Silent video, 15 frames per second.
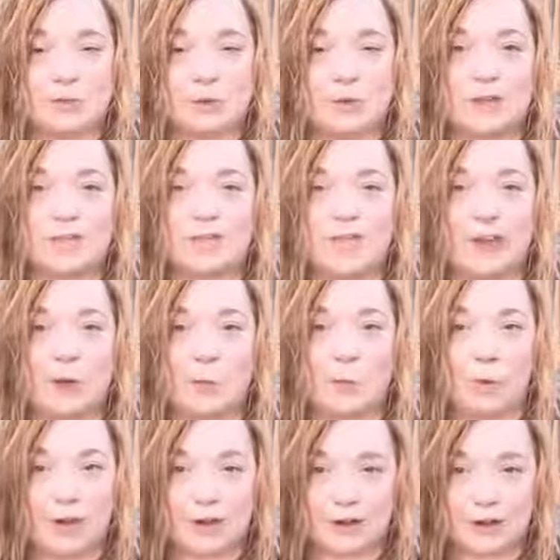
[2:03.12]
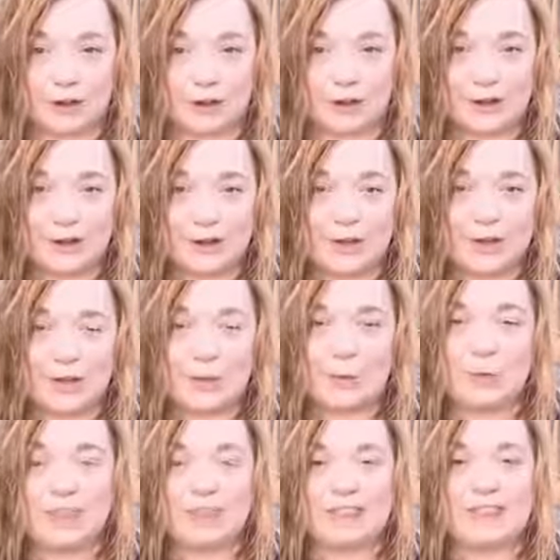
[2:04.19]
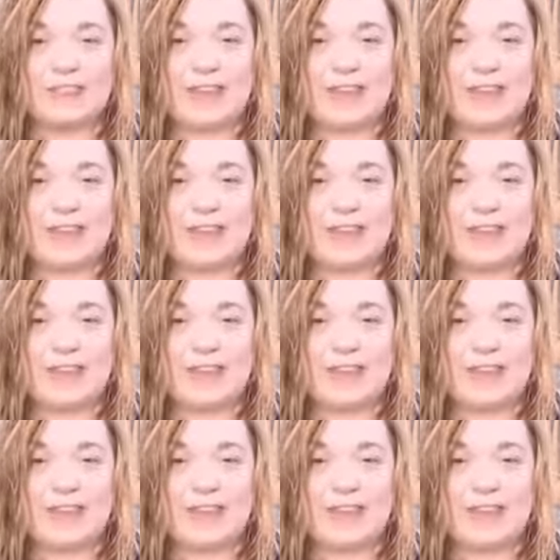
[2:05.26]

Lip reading: with that wonder, with